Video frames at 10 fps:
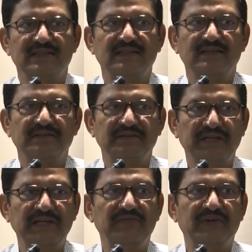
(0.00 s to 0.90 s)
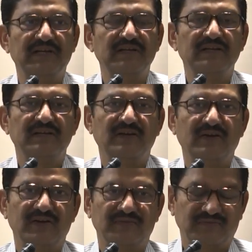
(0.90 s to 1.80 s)
a need for a
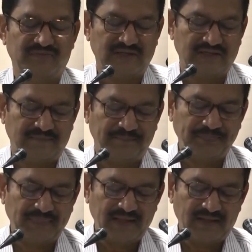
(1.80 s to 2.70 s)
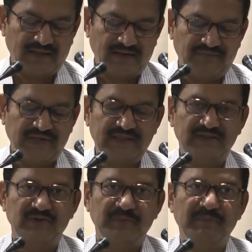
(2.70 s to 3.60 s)
lot of uh, effort
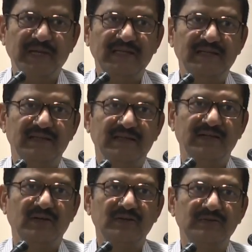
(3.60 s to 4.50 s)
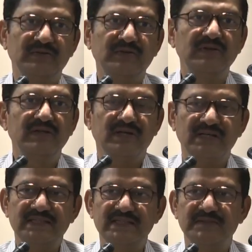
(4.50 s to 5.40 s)
to be made, and also
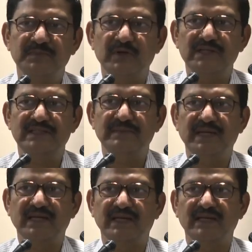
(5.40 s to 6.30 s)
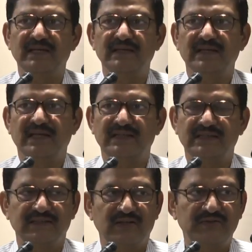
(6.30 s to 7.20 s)
conscious policy making
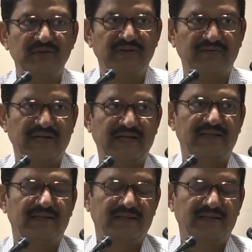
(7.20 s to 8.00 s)
is also required.